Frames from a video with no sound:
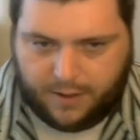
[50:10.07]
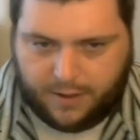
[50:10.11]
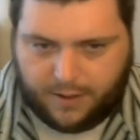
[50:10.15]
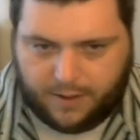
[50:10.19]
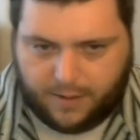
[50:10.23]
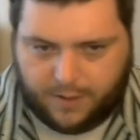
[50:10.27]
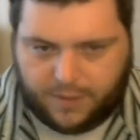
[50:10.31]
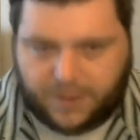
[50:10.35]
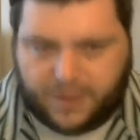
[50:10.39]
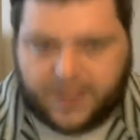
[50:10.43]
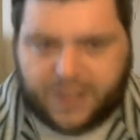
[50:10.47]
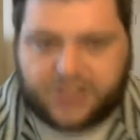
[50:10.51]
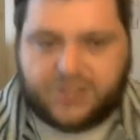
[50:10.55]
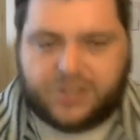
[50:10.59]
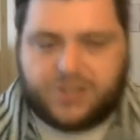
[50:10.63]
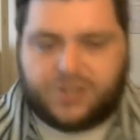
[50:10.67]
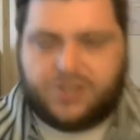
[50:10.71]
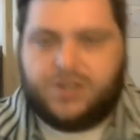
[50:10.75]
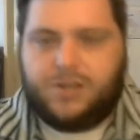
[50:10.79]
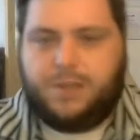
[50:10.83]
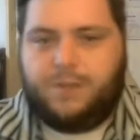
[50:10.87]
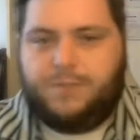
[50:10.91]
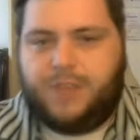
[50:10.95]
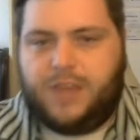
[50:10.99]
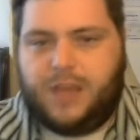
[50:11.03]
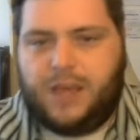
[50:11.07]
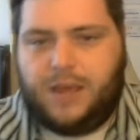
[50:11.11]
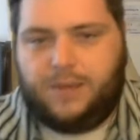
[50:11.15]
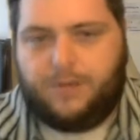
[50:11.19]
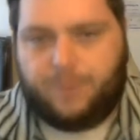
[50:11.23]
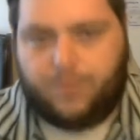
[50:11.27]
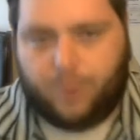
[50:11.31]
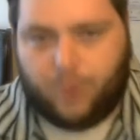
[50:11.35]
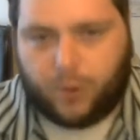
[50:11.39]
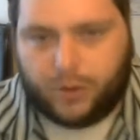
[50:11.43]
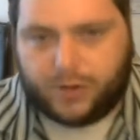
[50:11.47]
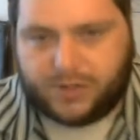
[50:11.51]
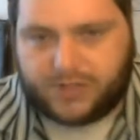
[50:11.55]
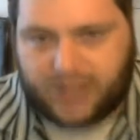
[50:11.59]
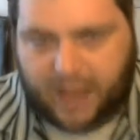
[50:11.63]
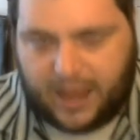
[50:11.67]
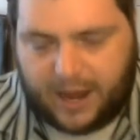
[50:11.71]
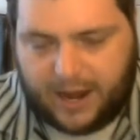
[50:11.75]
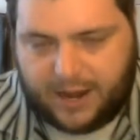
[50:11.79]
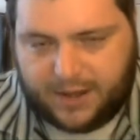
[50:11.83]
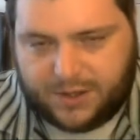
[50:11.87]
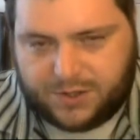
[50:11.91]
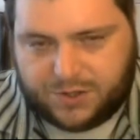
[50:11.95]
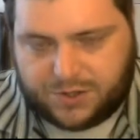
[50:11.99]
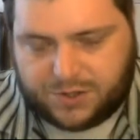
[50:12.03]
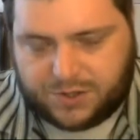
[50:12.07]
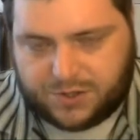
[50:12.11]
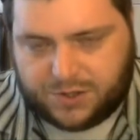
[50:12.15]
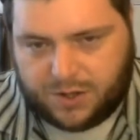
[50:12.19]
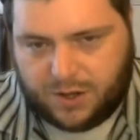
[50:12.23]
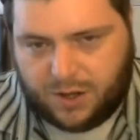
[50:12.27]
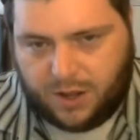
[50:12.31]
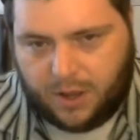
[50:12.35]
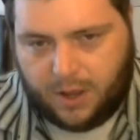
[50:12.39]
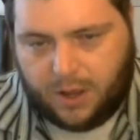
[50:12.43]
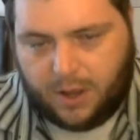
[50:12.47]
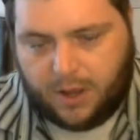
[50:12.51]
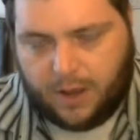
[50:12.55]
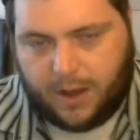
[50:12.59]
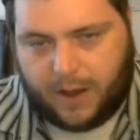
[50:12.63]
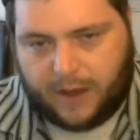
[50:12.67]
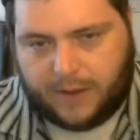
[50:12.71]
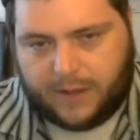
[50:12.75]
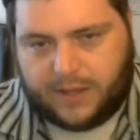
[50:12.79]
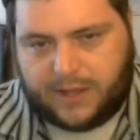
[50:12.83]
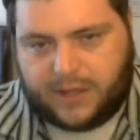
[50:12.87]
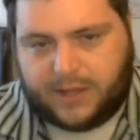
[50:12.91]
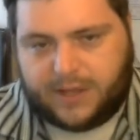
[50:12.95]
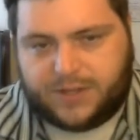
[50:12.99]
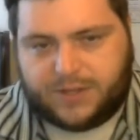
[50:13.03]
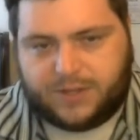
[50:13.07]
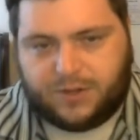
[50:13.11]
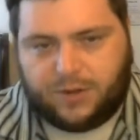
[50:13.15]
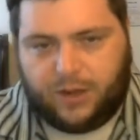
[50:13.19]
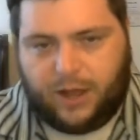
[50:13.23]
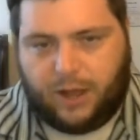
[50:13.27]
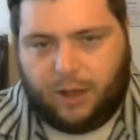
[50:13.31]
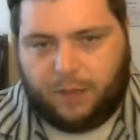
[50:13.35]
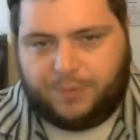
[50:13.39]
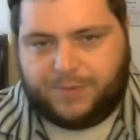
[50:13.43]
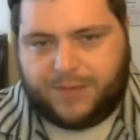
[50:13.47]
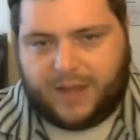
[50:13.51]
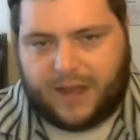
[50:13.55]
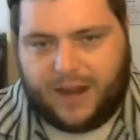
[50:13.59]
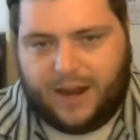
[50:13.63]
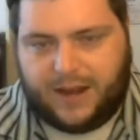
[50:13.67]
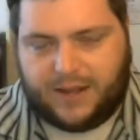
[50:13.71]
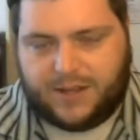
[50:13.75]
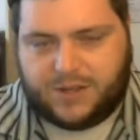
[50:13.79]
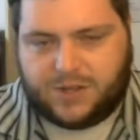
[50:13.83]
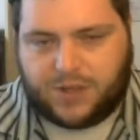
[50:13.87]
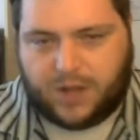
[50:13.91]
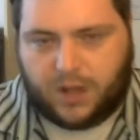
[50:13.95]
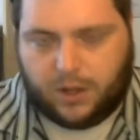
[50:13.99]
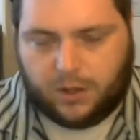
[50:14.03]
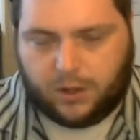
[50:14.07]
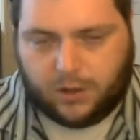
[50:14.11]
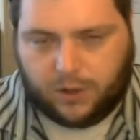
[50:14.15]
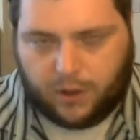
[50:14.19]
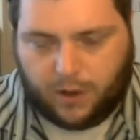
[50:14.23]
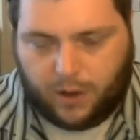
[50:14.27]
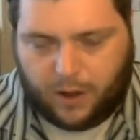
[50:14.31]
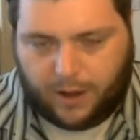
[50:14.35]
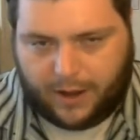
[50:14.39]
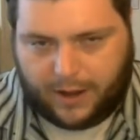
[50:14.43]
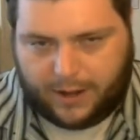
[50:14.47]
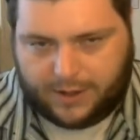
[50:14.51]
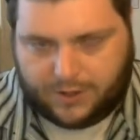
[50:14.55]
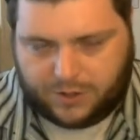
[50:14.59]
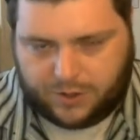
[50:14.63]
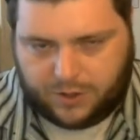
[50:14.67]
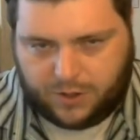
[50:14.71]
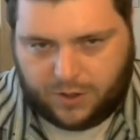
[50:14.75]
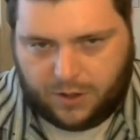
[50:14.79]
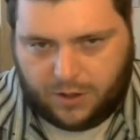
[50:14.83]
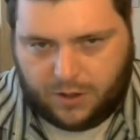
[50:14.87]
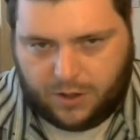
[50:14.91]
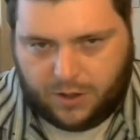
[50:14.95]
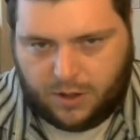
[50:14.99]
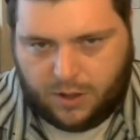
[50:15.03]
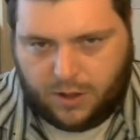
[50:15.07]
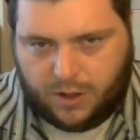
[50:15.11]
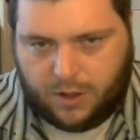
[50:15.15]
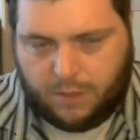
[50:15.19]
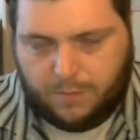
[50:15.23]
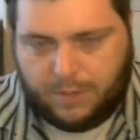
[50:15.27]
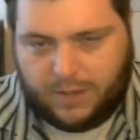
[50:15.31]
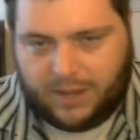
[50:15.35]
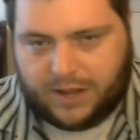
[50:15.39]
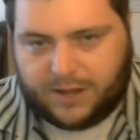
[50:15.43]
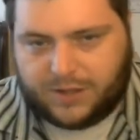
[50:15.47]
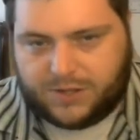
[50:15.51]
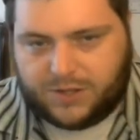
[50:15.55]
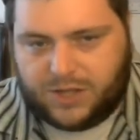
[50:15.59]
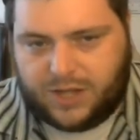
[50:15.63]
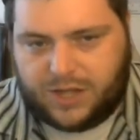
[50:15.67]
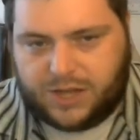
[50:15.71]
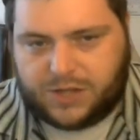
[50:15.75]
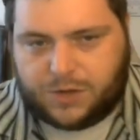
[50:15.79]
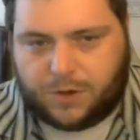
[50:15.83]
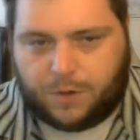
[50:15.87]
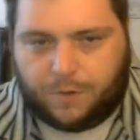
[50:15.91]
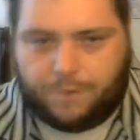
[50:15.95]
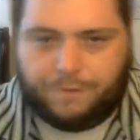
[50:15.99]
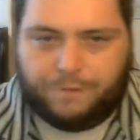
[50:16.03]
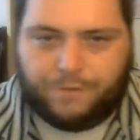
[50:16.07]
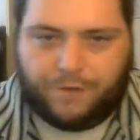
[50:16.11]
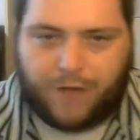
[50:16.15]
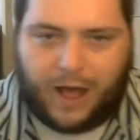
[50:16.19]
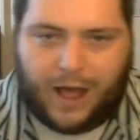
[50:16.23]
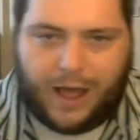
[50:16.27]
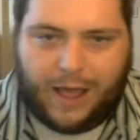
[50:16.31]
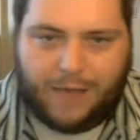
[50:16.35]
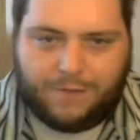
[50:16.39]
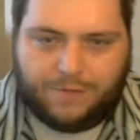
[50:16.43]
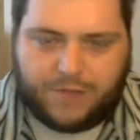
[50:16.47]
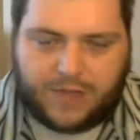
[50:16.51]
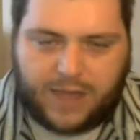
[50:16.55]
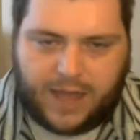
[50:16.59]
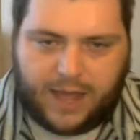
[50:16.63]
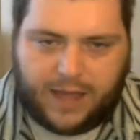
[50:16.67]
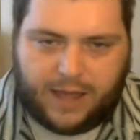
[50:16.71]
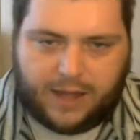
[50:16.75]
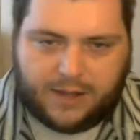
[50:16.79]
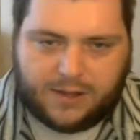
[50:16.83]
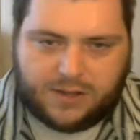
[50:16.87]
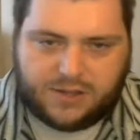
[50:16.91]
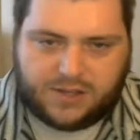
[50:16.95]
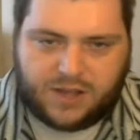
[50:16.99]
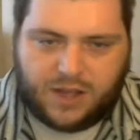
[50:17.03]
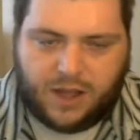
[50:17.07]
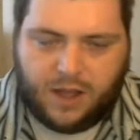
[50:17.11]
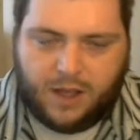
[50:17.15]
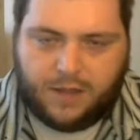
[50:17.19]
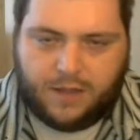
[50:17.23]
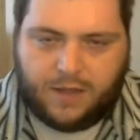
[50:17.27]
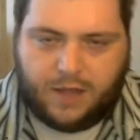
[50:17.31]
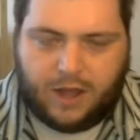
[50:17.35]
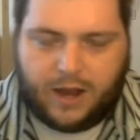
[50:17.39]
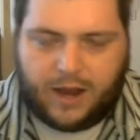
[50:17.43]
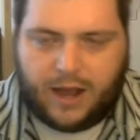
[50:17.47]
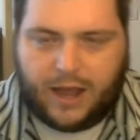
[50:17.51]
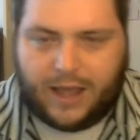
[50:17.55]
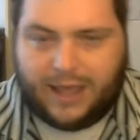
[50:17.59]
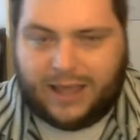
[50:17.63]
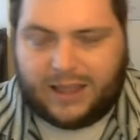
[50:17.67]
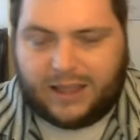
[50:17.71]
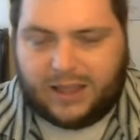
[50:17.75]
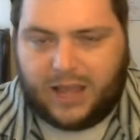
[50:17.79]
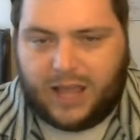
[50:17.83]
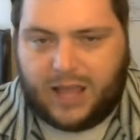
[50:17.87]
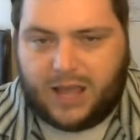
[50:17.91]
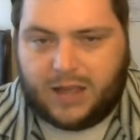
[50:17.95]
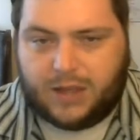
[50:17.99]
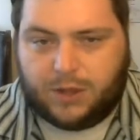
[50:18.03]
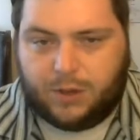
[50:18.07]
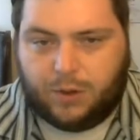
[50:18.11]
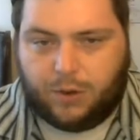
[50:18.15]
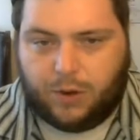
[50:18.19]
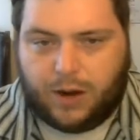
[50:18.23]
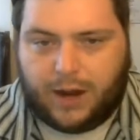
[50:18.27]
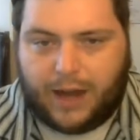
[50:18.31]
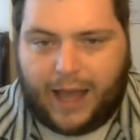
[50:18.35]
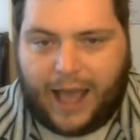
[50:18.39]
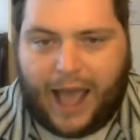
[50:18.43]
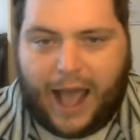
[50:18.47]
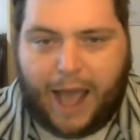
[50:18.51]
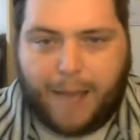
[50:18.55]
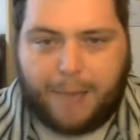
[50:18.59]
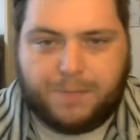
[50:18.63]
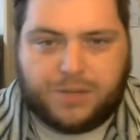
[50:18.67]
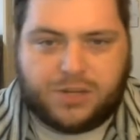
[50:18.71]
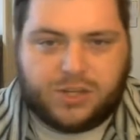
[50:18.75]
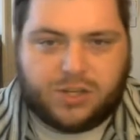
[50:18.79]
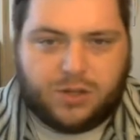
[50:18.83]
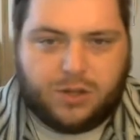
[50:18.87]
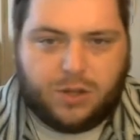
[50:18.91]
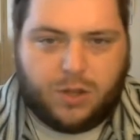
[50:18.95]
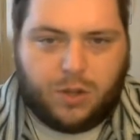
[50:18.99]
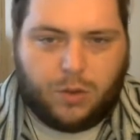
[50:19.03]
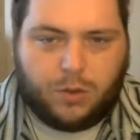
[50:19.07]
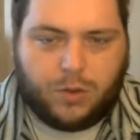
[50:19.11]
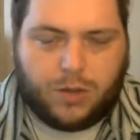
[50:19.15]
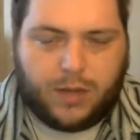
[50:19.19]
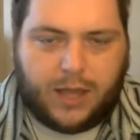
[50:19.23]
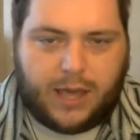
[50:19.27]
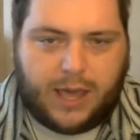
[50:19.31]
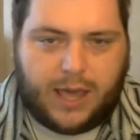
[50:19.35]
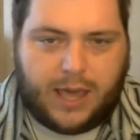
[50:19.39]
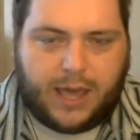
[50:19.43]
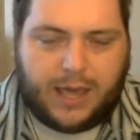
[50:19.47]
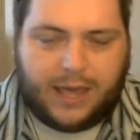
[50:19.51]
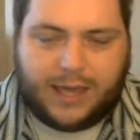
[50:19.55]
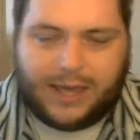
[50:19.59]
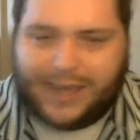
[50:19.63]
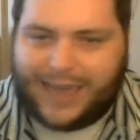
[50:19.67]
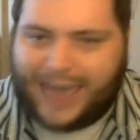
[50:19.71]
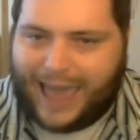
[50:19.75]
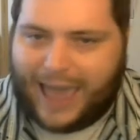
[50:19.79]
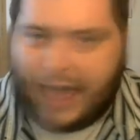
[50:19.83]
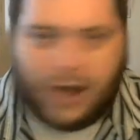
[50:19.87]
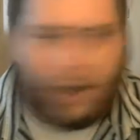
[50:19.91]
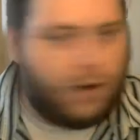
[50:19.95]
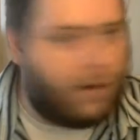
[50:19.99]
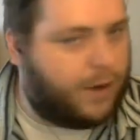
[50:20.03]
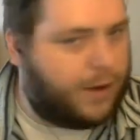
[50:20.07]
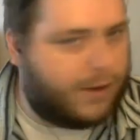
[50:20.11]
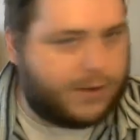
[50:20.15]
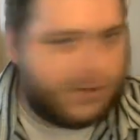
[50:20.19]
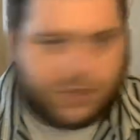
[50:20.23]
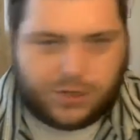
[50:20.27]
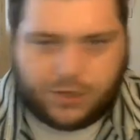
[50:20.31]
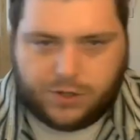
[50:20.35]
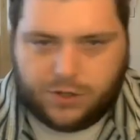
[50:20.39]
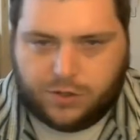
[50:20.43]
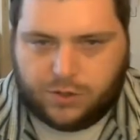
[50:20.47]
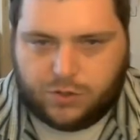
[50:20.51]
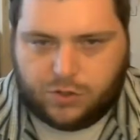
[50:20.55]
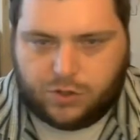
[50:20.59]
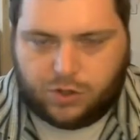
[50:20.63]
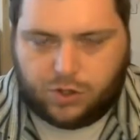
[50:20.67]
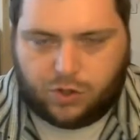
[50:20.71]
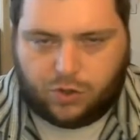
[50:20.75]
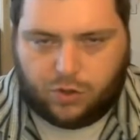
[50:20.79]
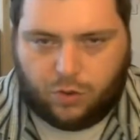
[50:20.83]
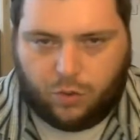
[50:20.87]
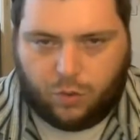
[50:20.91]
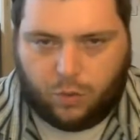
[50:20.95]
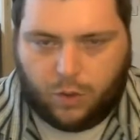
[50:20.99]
This is something for tenants. I think this will help tenants a lot, because these are 5 things that a landlord absolutely cannot do.